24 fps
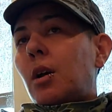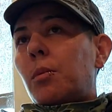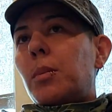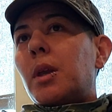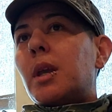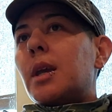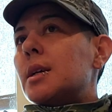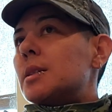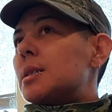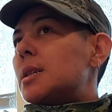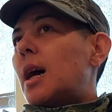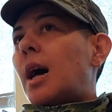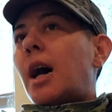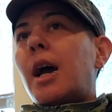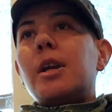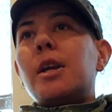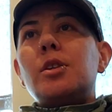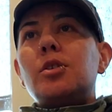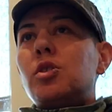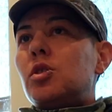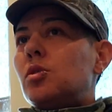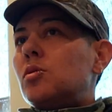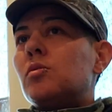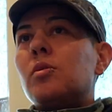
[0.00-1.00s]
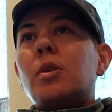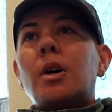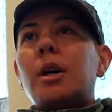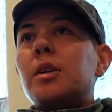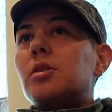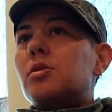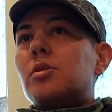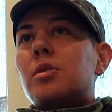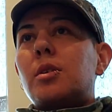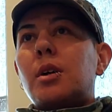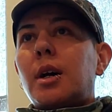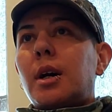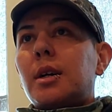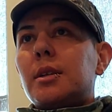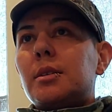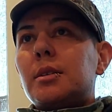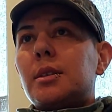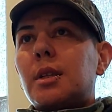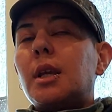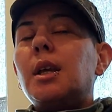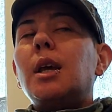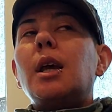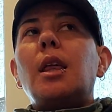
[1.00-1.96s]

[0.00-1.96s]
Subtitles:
because I do not trust